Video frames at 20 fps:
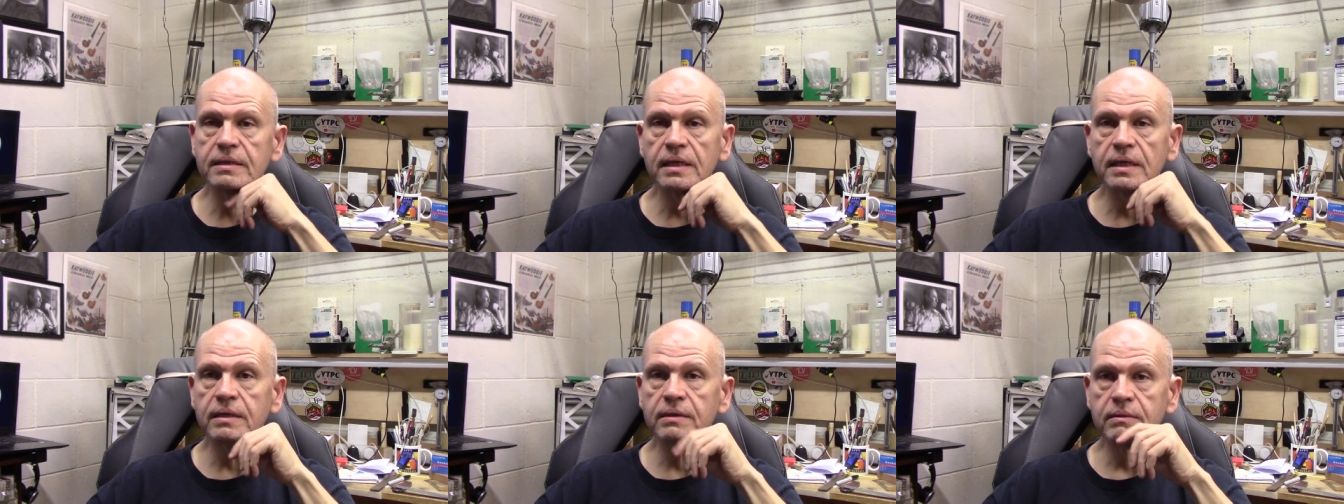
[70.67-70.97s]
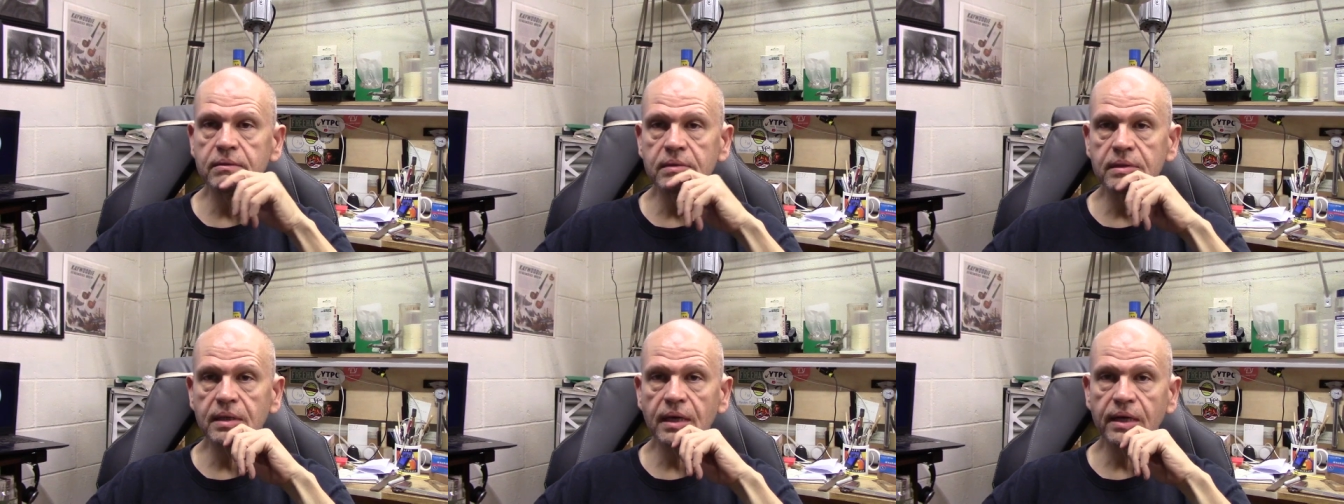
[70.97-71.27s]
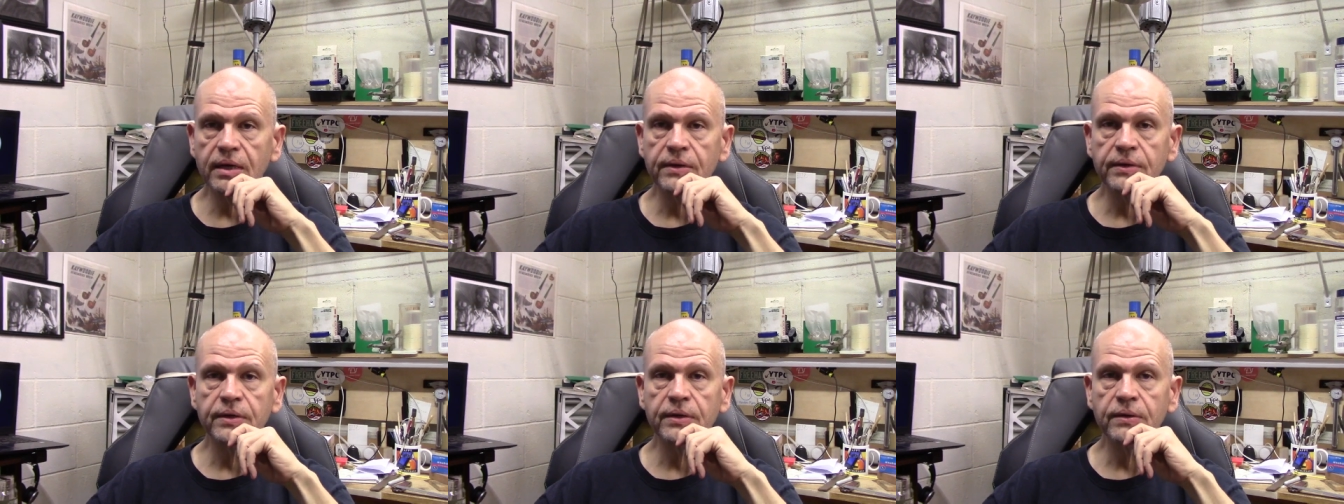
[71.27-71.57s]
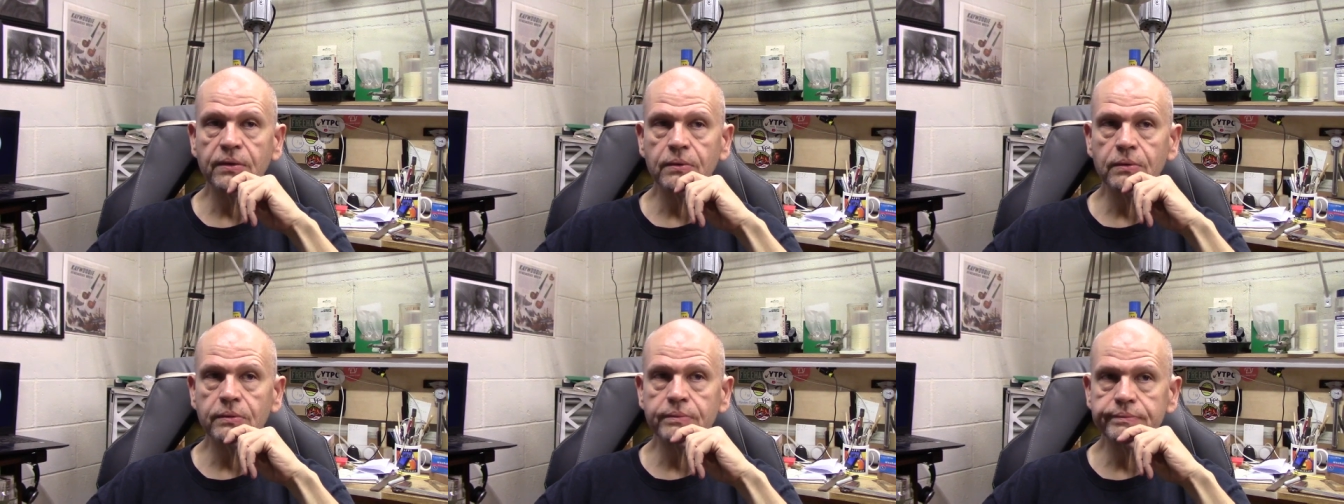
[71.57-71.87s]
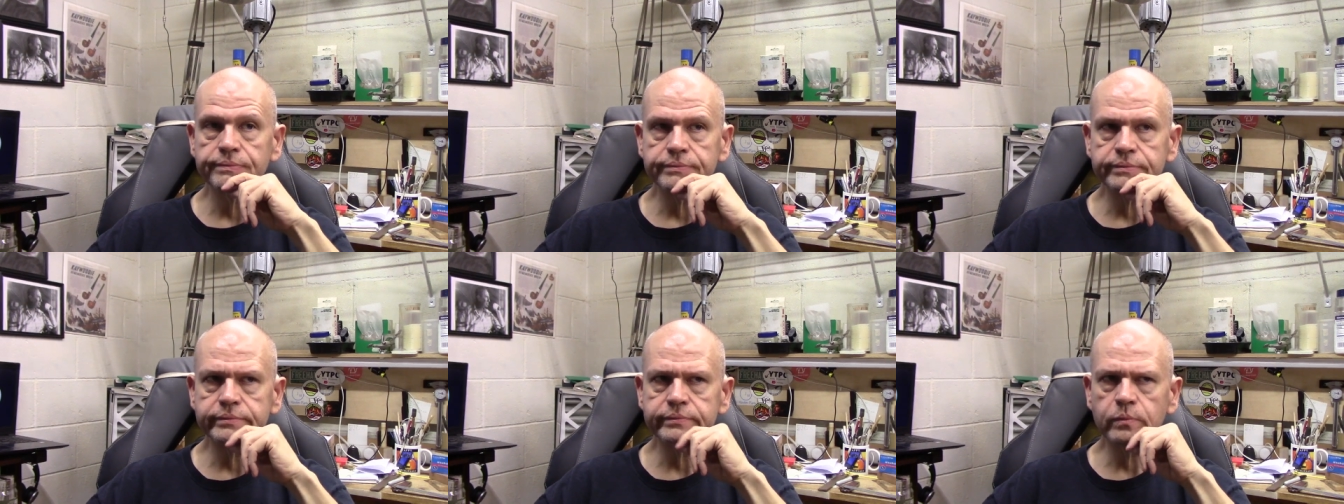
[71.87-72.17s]
and I don't know
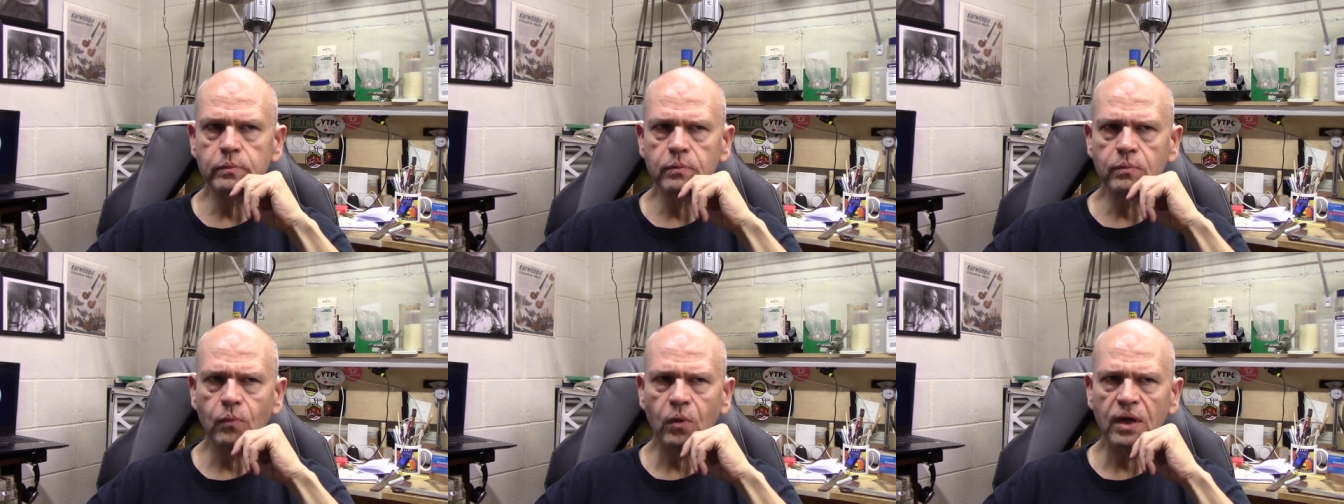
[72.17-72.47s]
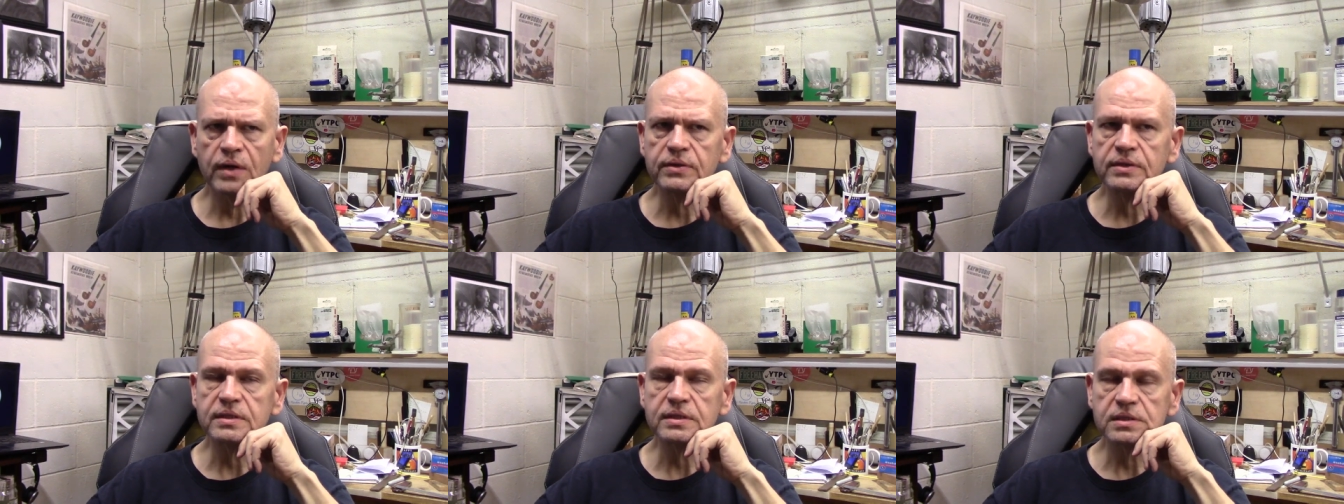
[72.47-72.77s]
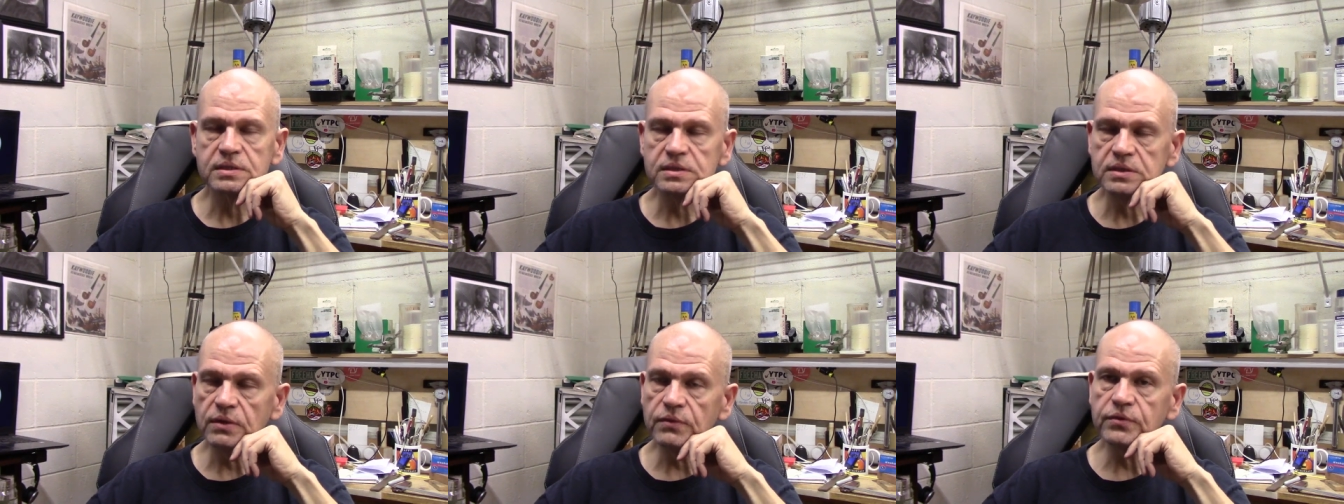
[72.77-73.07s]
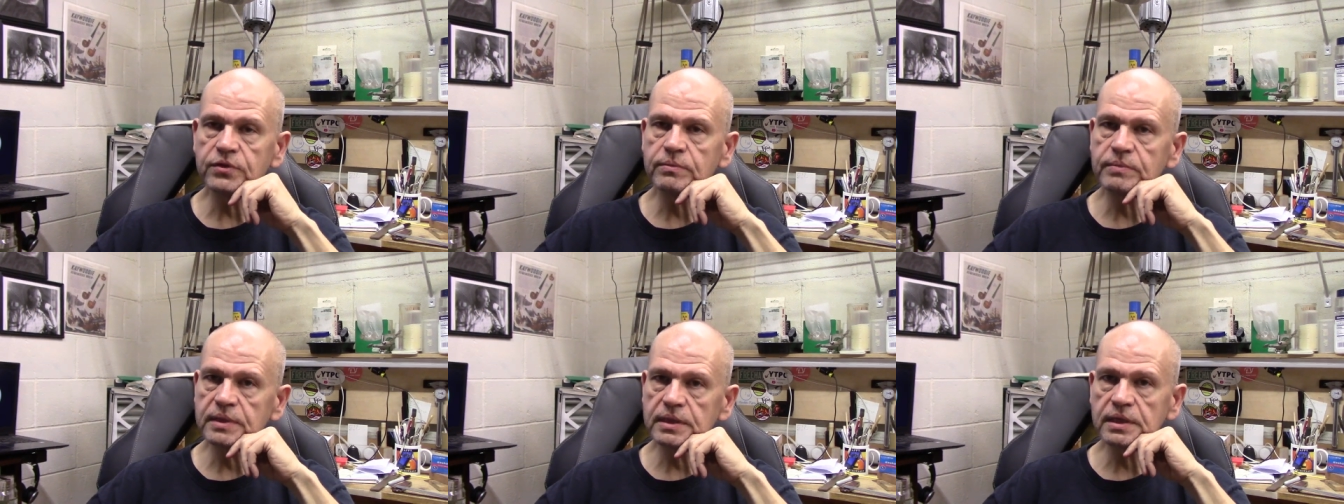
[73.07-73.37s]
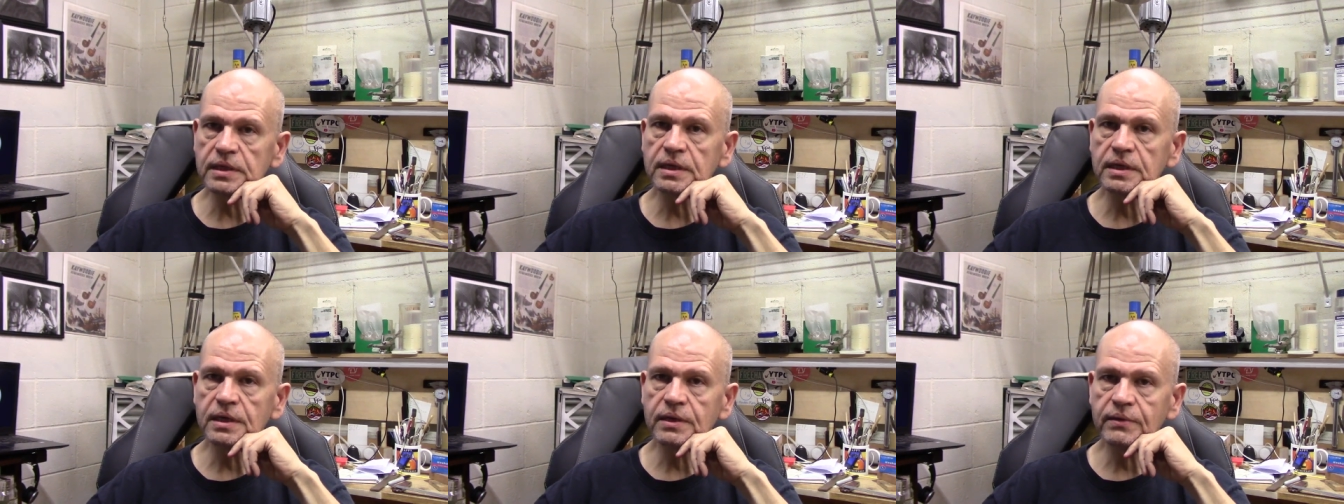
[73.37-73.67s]
where this is ultimately
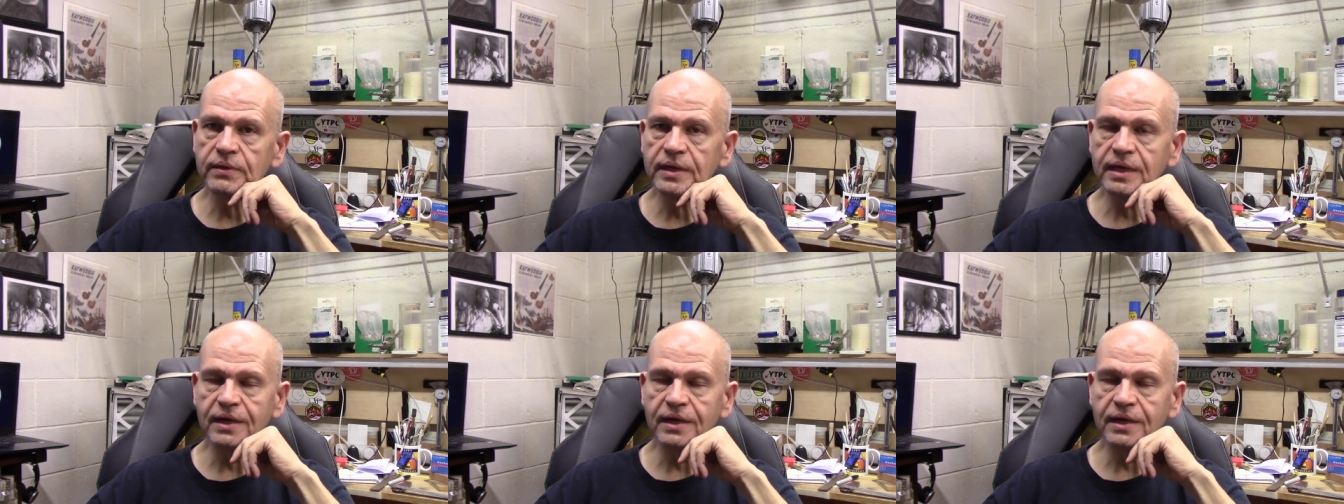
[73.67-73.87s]
going.